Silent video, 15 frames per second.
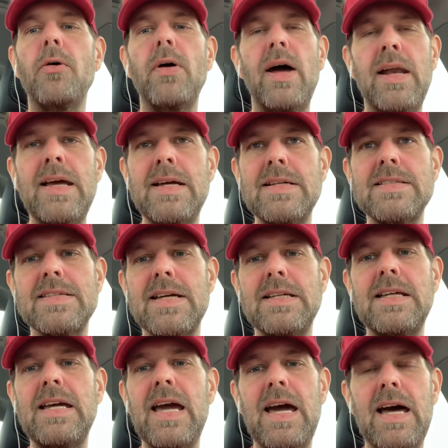And he
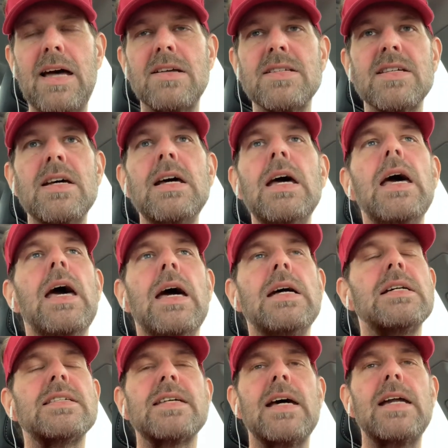said, yes. He
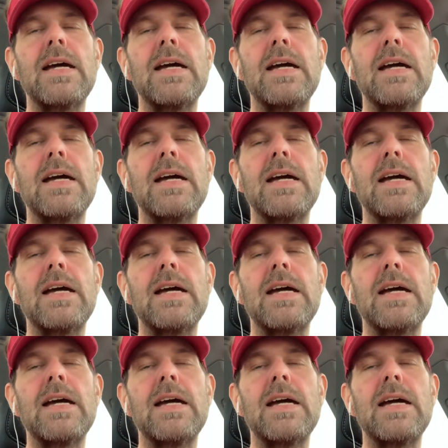said